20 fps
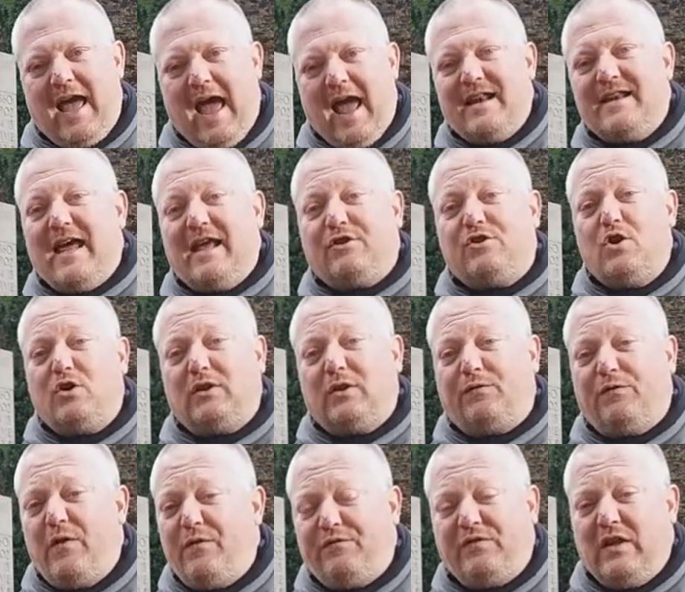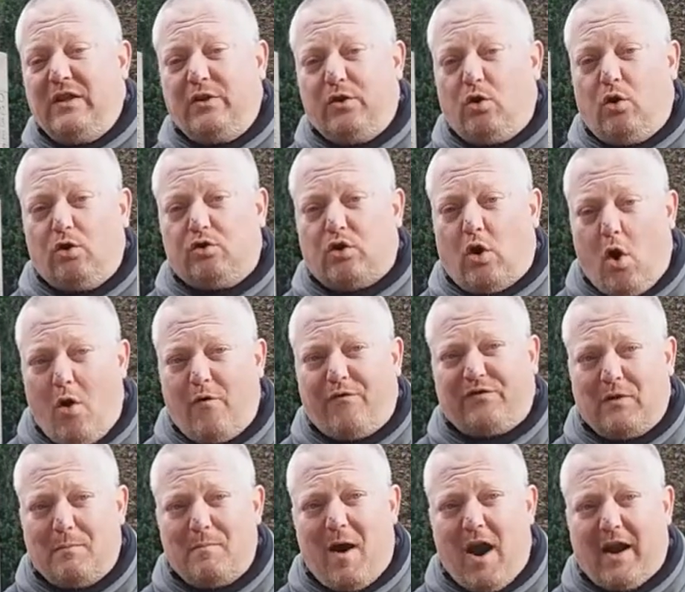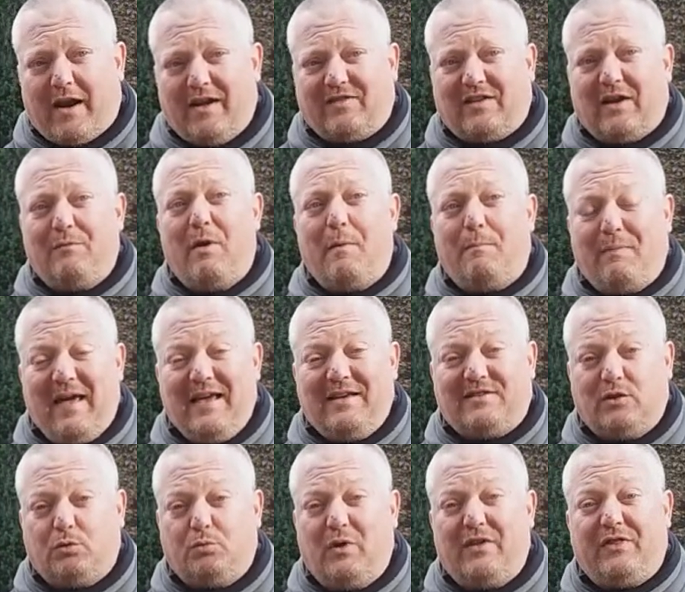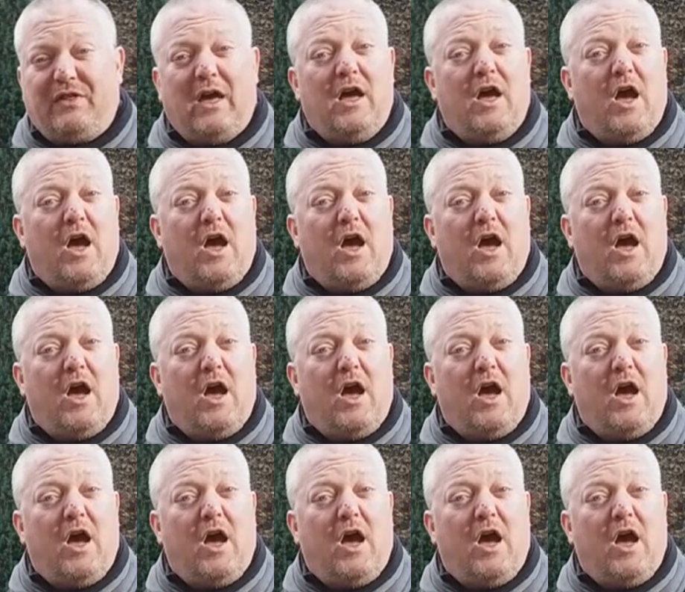and they took the 15-year-old off the market and replaced it with